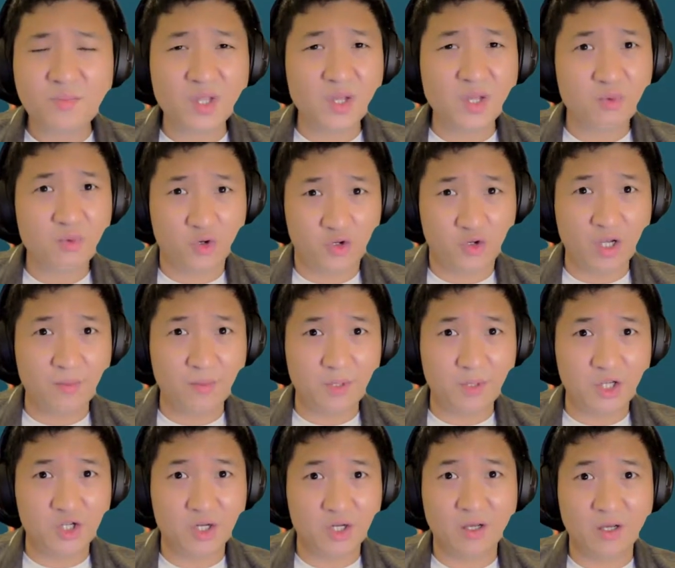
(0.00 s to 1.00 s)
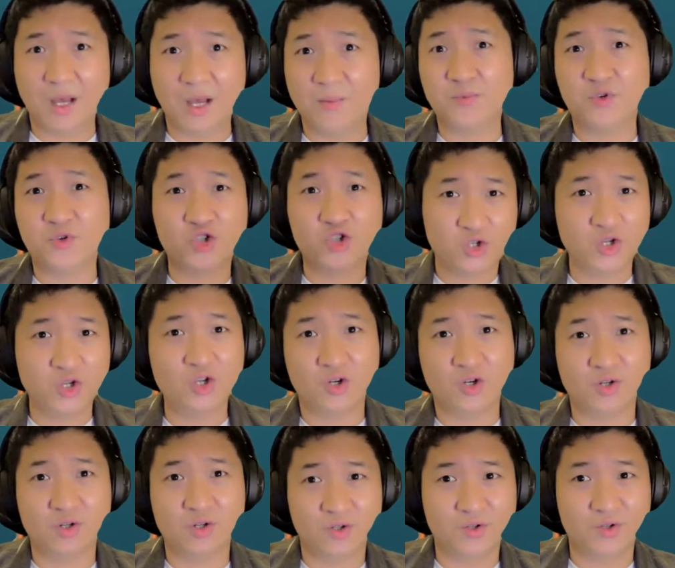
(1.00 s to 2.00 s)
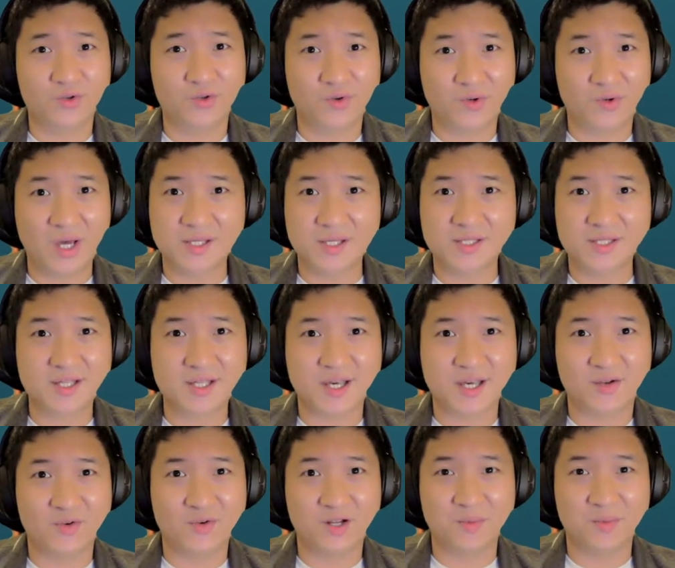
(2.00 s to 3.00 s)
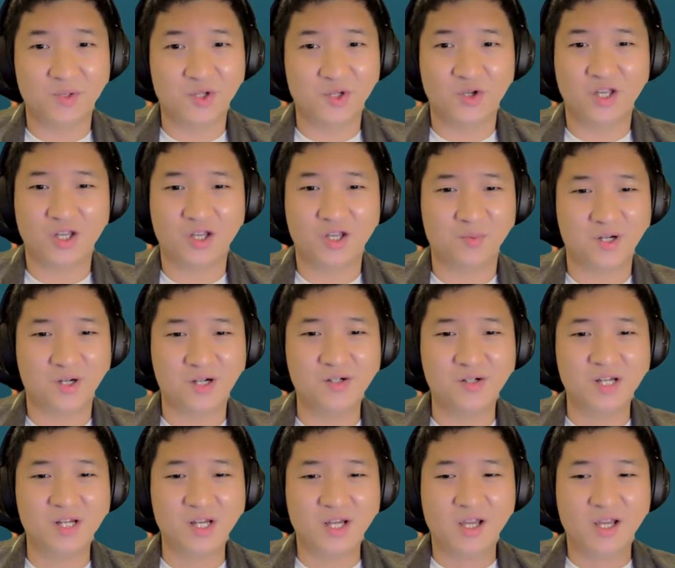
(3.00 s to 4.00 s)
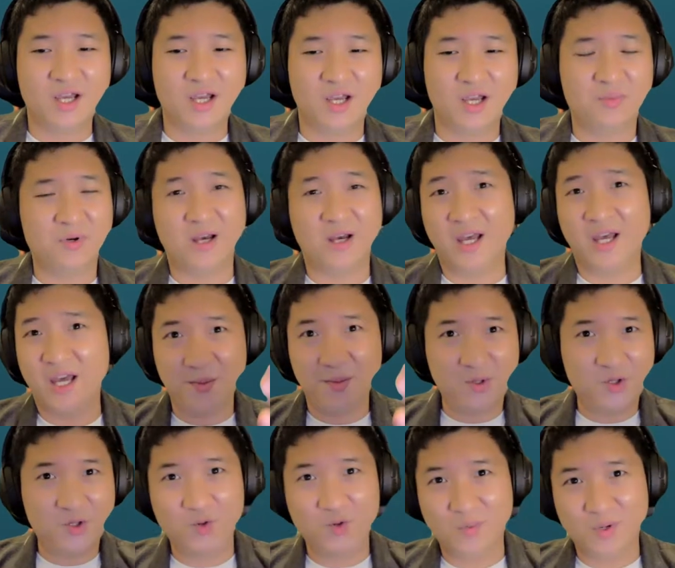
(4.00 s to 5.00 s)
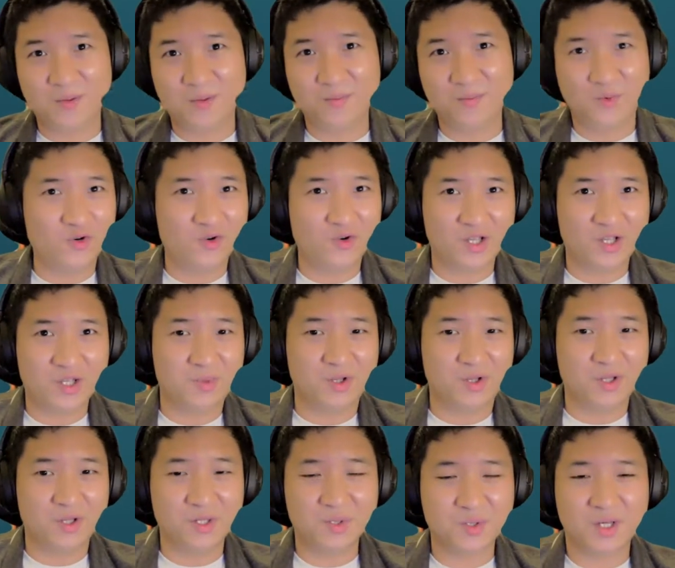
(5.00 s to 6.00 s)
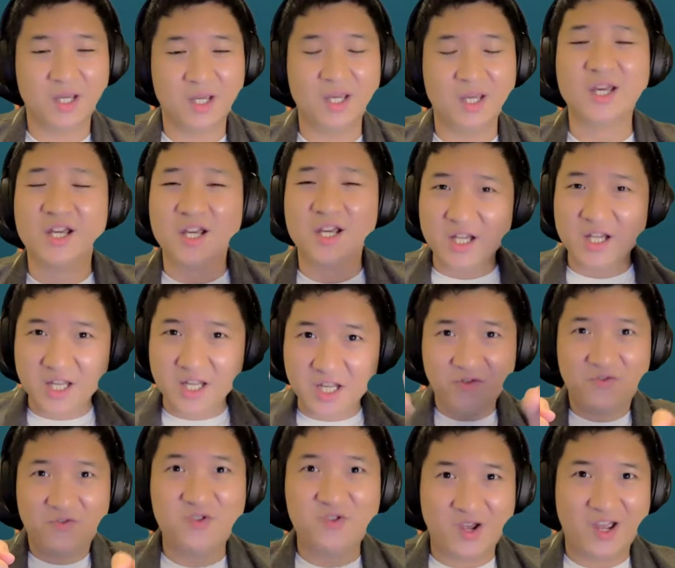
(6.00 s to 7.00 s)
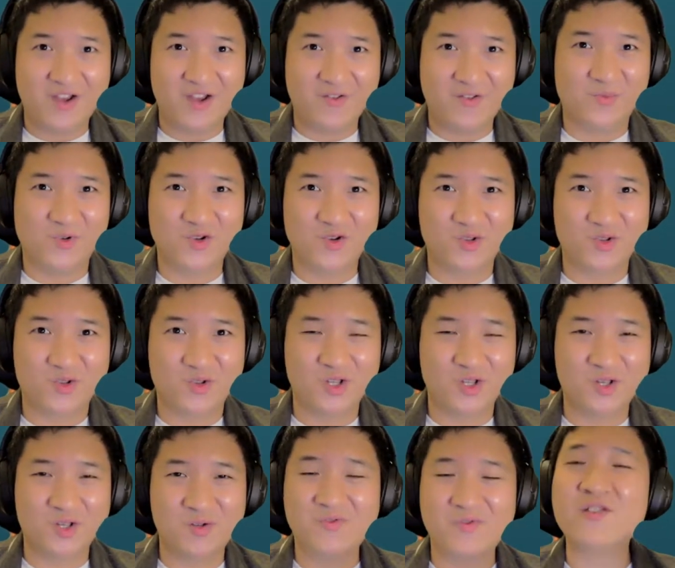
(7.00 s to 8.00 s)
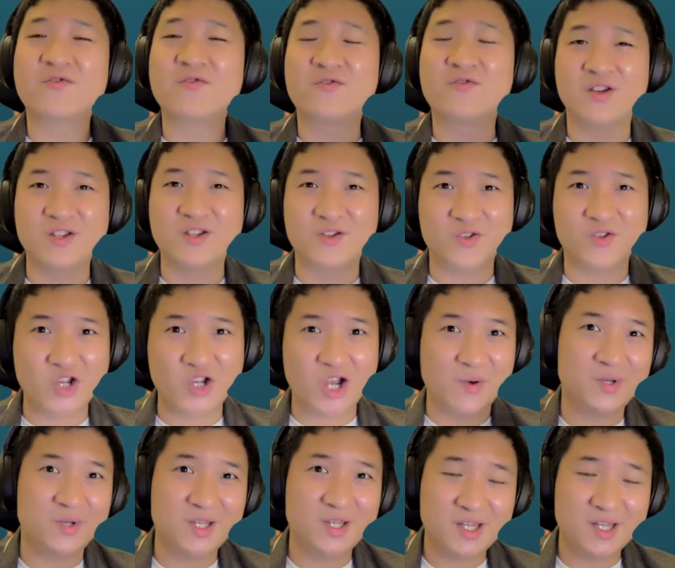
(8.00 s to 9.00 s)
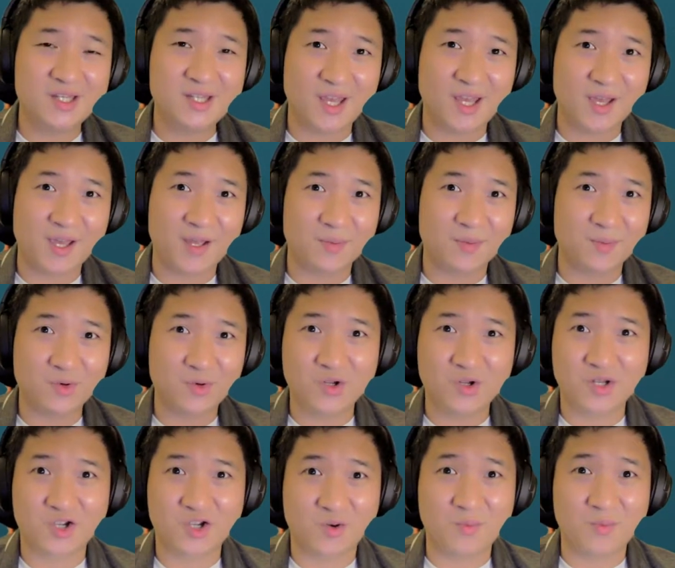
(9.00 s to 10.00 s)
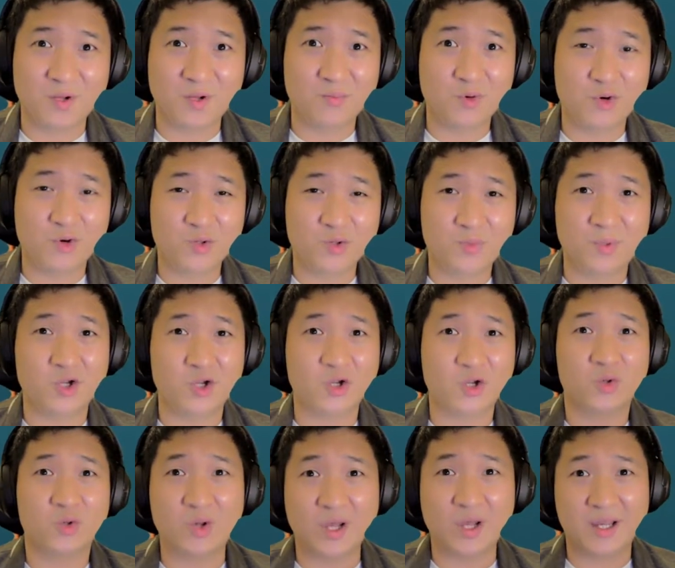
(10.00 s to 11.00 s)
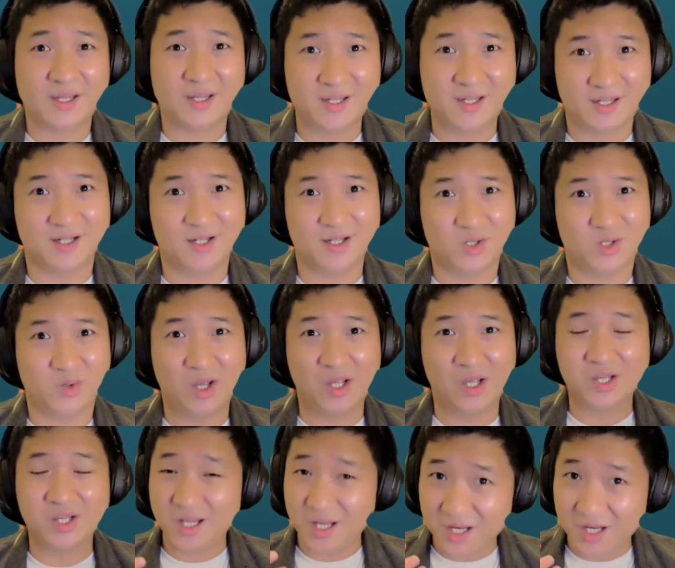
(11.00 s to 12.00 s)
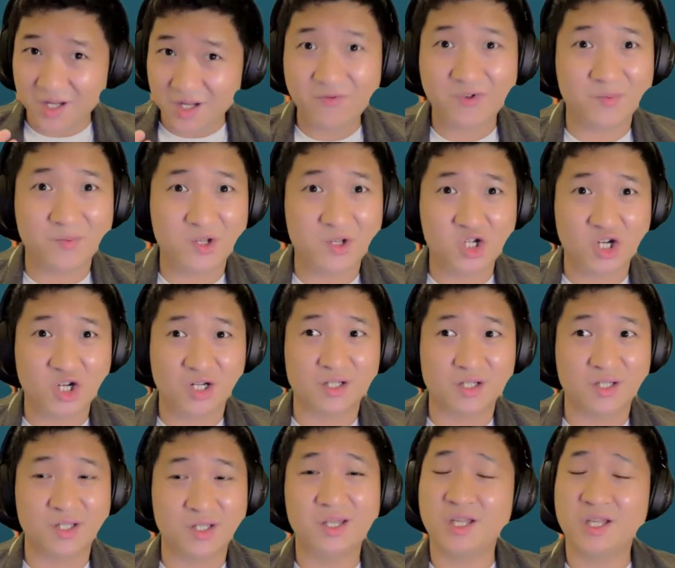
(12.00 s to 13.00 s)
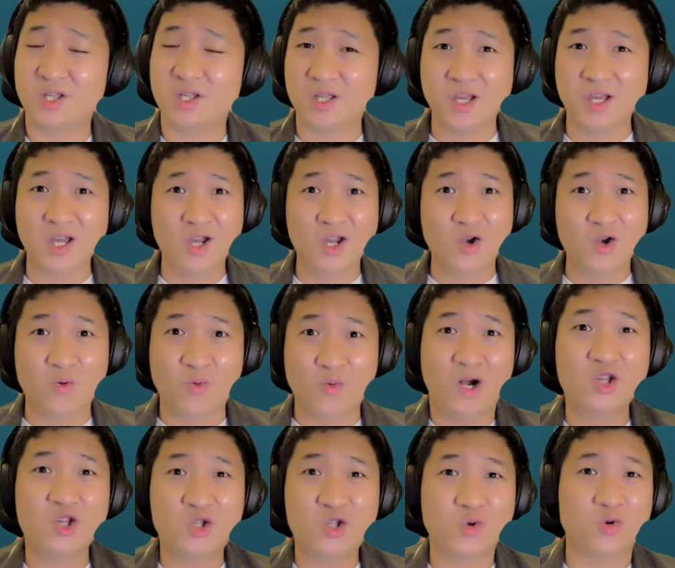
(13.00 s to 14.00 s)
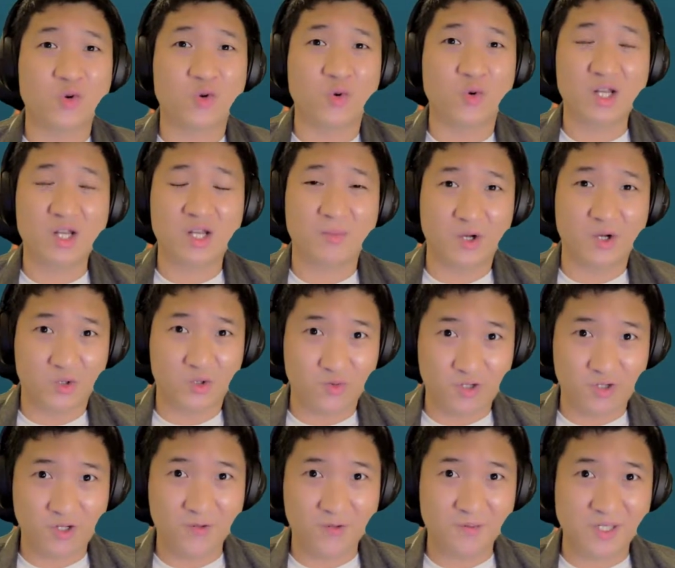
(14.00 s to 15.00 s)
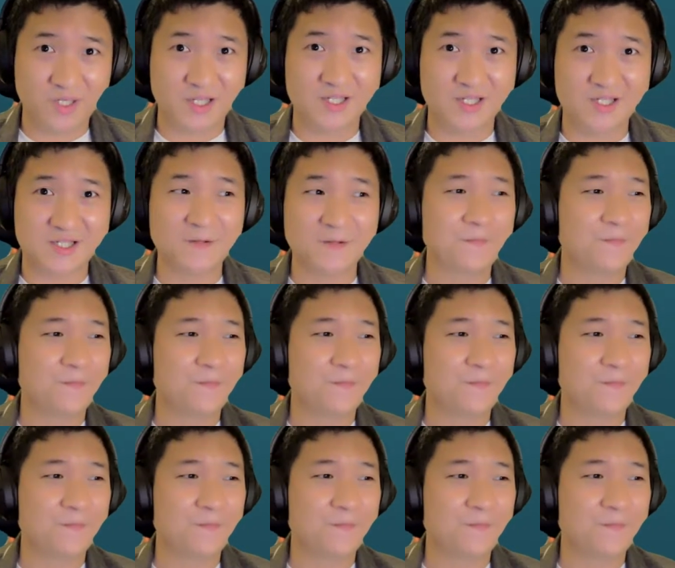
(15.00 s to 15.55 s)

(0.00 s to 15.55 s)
product manager, I'm sure you understand what I'm talking about. And perhaps you might more experience, okay? If you have more thoughts, feel free to jump in and put in the comment box because we are here to actually learn from each other. This is why so great about YouTube is